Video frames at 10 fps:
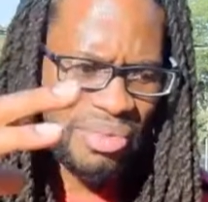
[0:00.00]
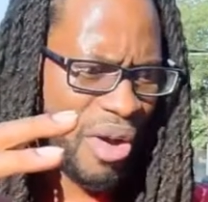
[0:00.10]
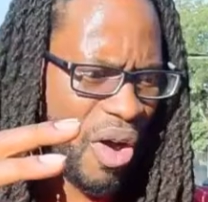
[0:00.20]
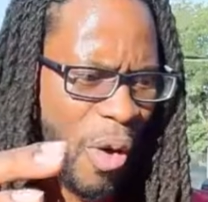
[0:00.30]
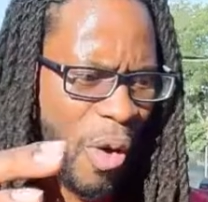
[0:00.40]

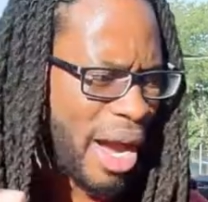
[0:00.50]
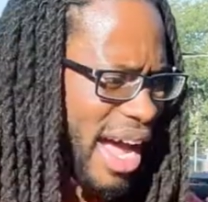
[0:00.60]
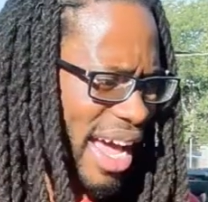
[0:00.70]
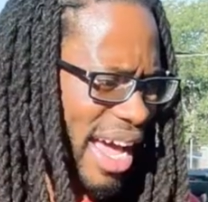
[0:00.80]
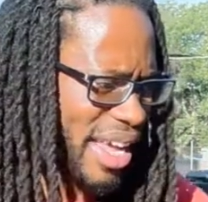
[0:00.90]
oh my
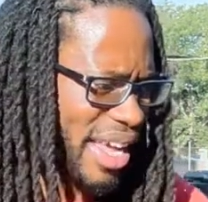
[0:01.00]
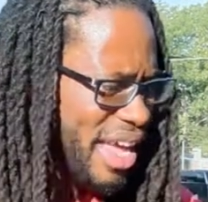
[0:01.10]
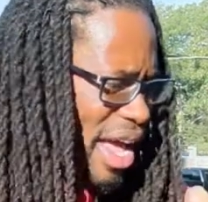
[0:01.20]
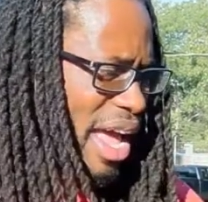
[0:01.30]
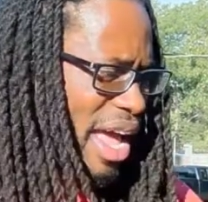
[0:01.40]
God,
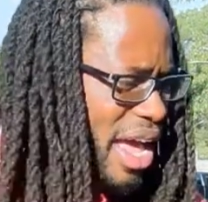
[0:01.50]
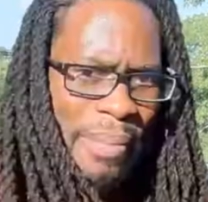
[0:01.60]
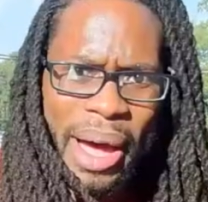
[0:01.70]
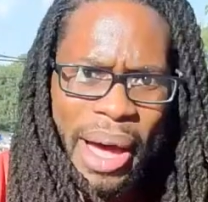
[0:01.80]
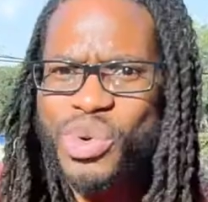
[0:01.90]
am
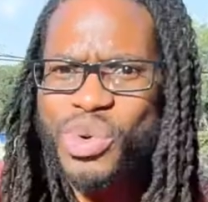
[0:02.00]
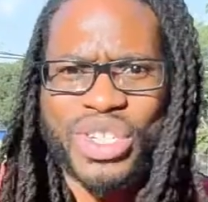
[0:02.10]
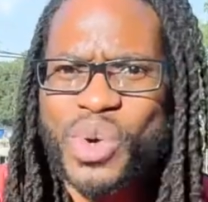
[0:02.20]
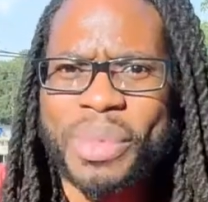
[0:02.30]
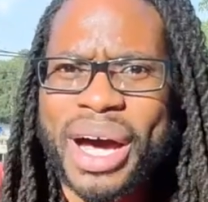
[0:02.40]
I doing
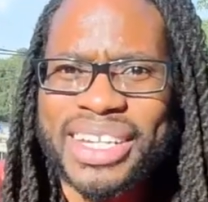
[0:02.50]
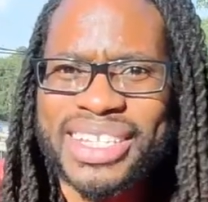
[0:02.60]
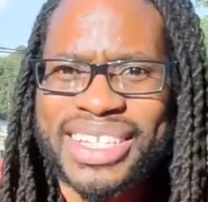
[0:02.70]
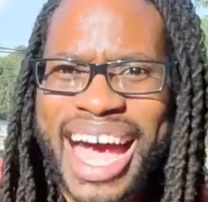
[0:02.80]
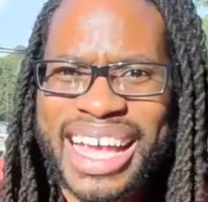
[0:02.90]
too
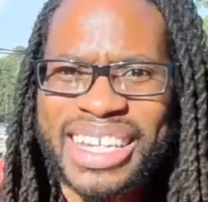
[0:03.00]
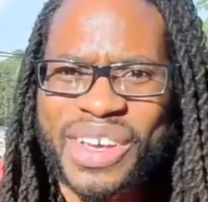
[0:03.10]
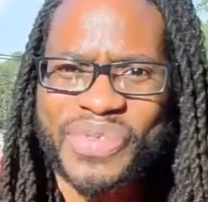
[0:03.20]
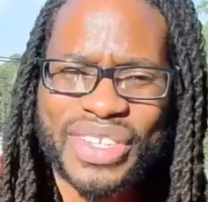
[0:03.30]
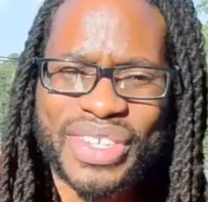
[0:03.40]
much kind of
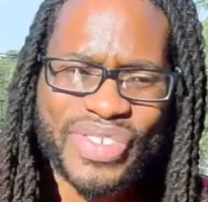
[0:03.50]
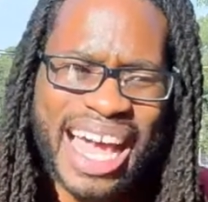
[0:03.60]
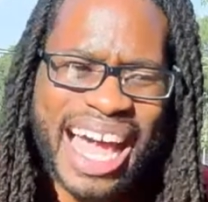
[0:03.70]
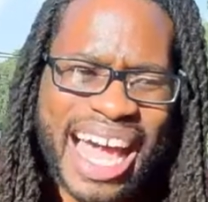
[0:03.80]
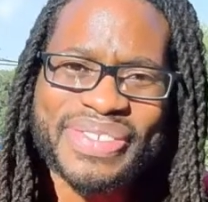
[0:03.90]

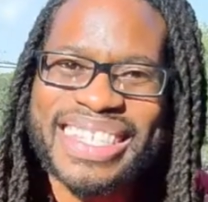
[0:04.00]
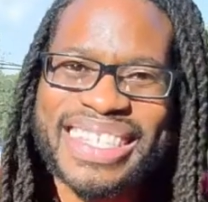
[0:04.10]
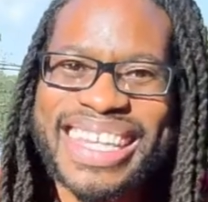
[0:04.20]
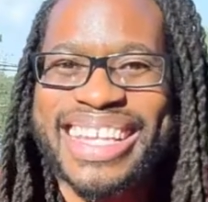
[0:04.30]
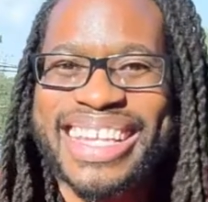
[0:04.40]

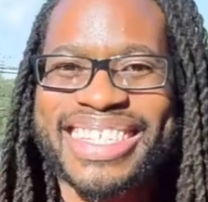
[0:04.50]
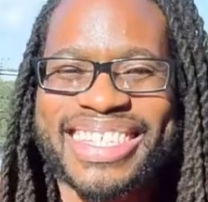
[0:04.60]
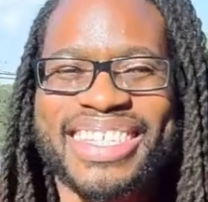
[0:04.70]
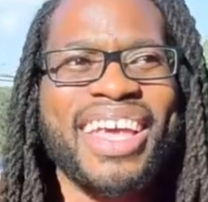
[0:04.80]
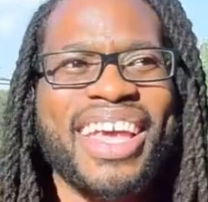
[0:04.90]
sense,
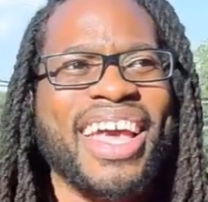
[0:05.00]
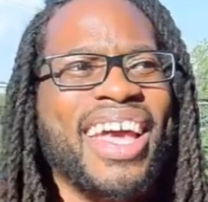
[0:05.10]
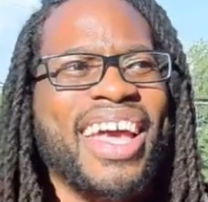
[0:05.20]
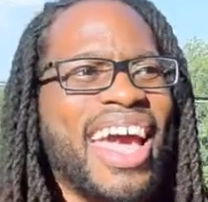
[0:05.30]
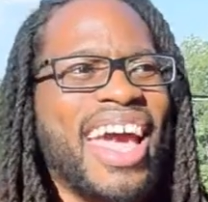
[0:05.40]

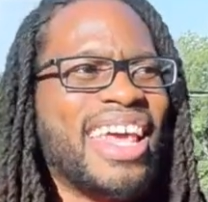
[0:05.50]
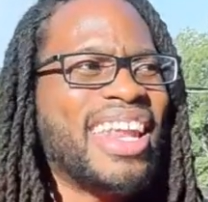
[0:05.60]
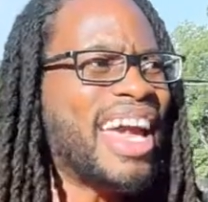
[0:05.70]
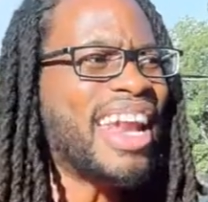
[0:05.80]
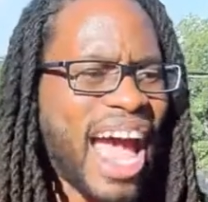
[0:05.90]
and
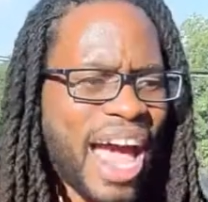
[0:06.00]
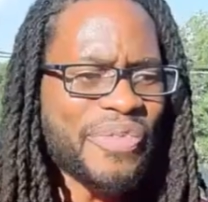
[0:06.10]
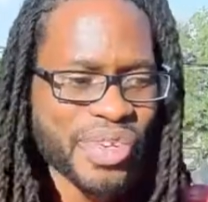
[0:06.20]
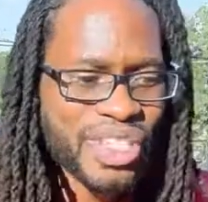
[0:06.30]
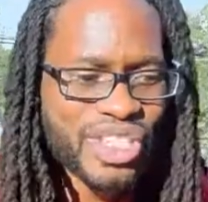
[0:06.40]
I have to
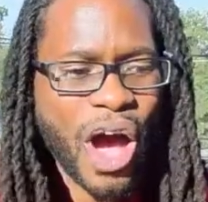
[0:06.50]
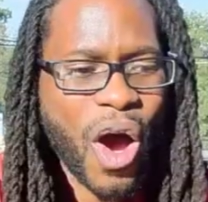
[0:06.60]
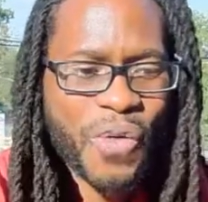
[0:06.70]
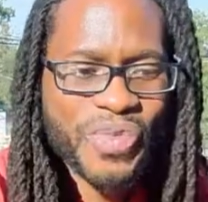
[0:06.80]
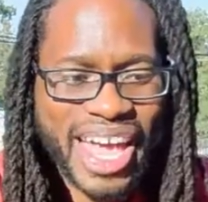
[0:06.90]

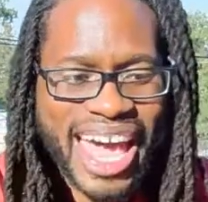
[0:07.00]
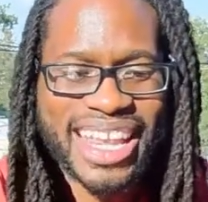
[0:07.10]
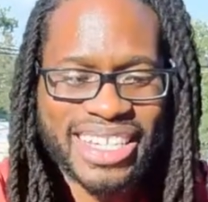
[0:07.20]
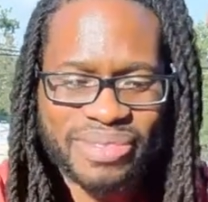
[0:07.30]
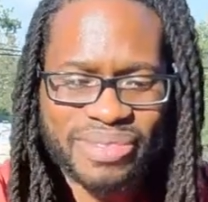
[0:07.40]
resolve
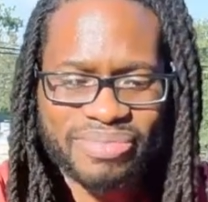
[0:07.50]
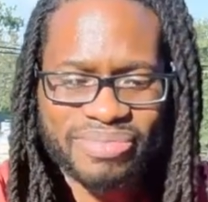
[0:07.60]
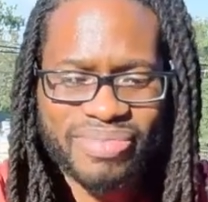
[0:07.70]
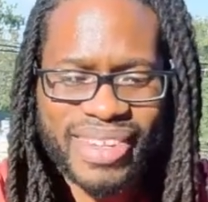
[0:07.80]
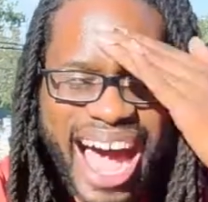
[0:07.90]
that
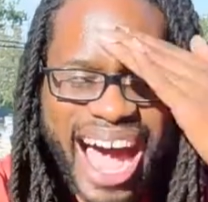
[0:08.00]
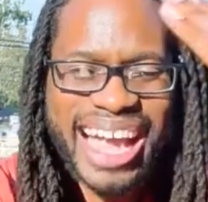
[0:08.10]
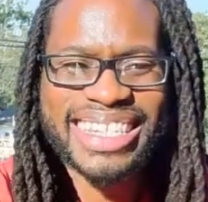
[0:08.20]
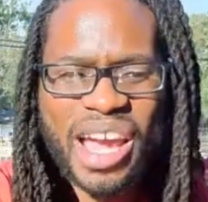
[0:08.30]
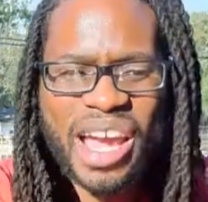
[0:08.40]

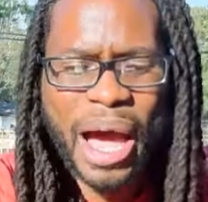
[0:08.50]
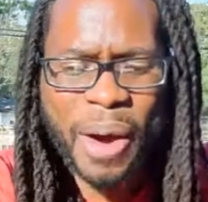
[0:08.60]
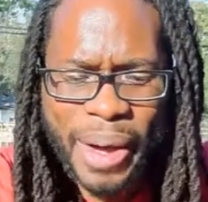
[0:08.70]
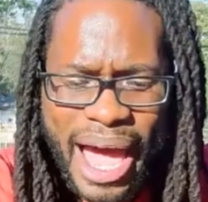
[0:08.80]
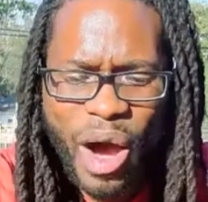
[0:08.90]
idea
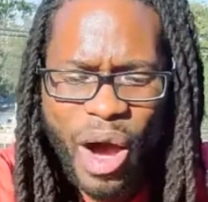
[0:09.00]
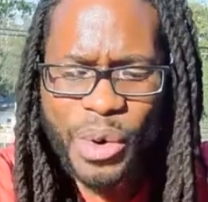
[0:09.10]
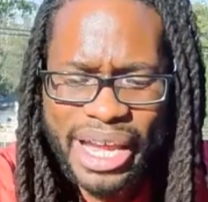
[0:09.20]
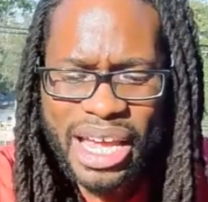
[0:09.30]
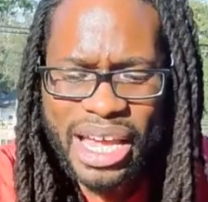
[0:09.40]
about power
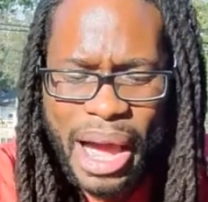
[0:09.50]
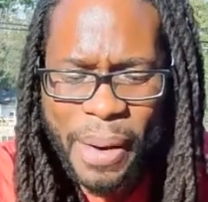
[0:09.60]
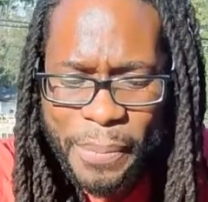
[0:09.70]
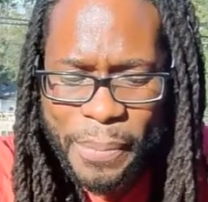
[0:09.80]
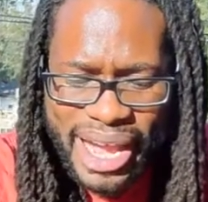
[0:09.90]
in my
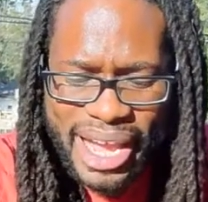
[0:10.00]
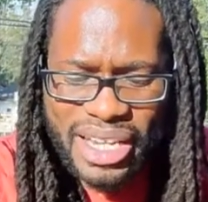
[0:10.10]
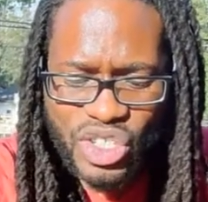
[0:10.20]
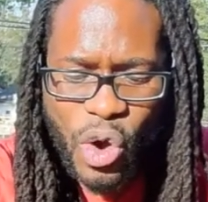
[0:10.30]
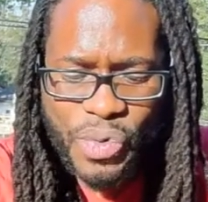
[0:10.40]
brain
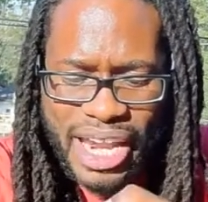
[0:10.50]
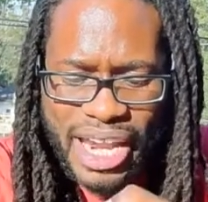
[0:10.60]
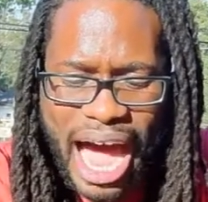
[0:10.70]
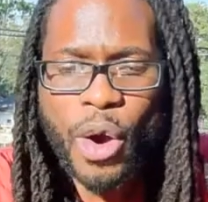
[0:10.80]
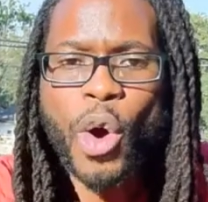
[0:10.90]
so that
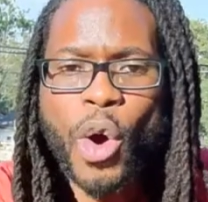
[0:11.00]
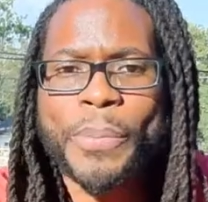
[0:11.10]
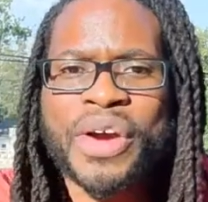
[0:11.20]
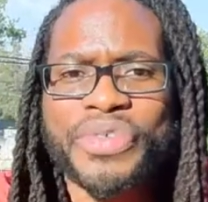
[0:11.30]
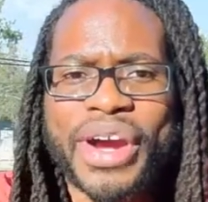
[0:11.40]
I won't
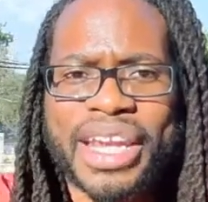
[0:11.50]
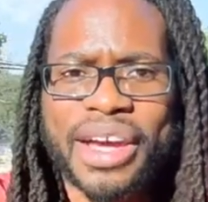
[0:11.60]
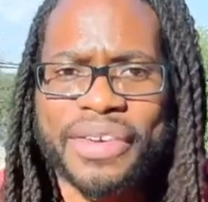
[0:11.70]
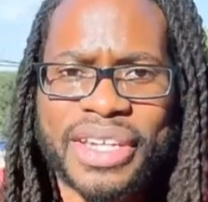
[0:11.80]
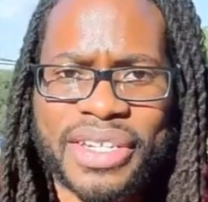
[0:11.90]
be afraid
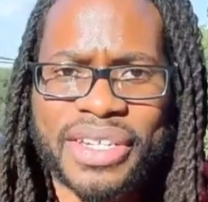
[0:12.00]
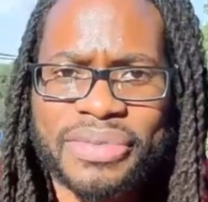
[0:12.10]
of it.